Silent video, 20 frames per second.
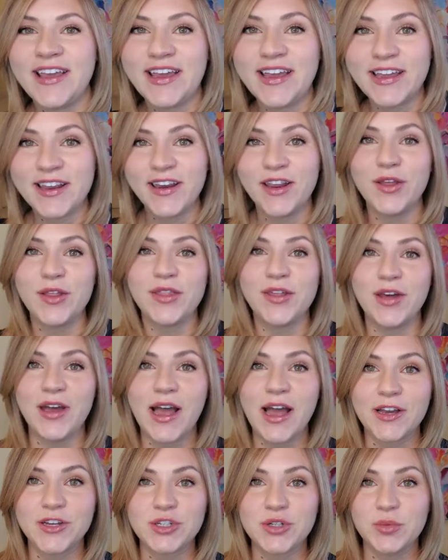in the
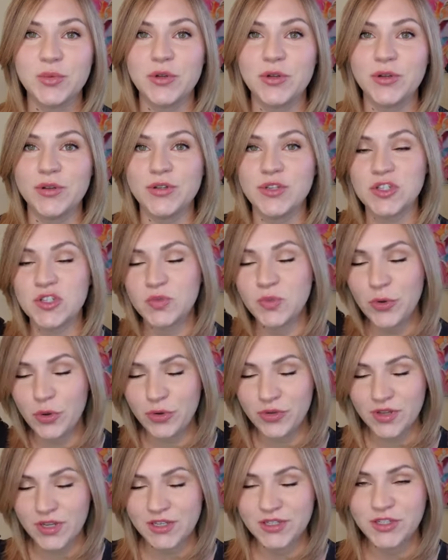actual
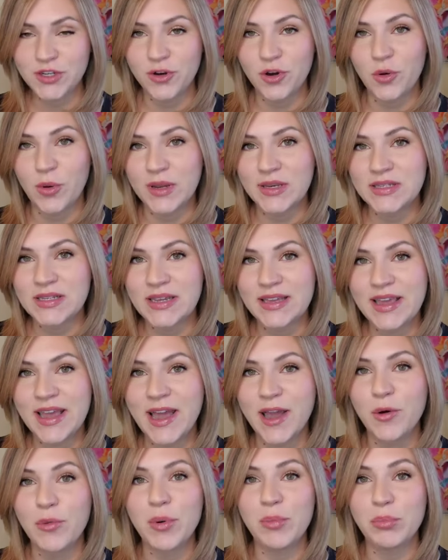smoothness you're going to
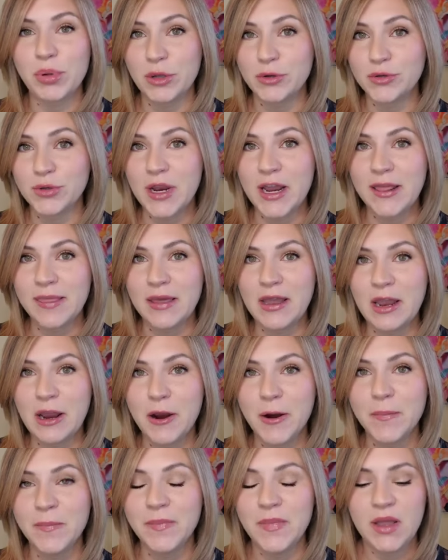get when blow drying the
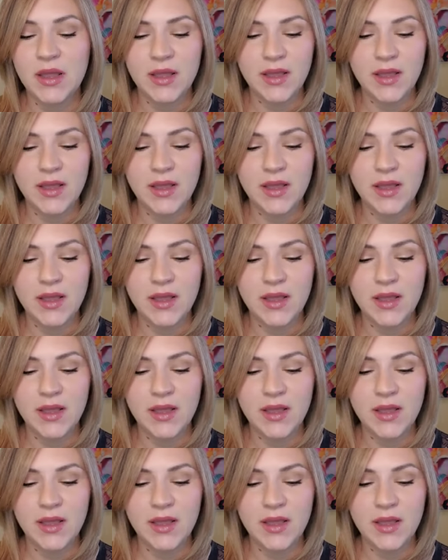hair.